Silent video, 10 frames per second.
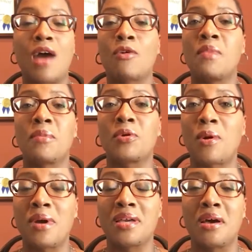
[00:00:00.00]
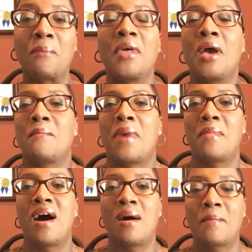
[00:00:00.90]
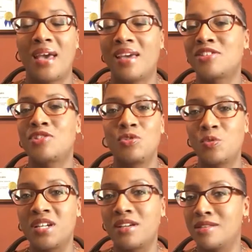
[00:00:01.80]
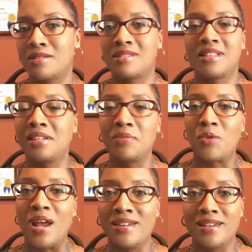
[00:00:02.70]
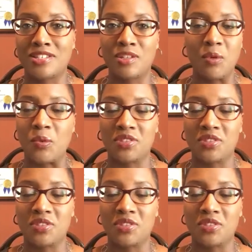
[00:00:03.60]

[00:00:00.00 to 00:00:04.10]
I remember growing up, my mom, I had 2 twin cousins that lived right next to me.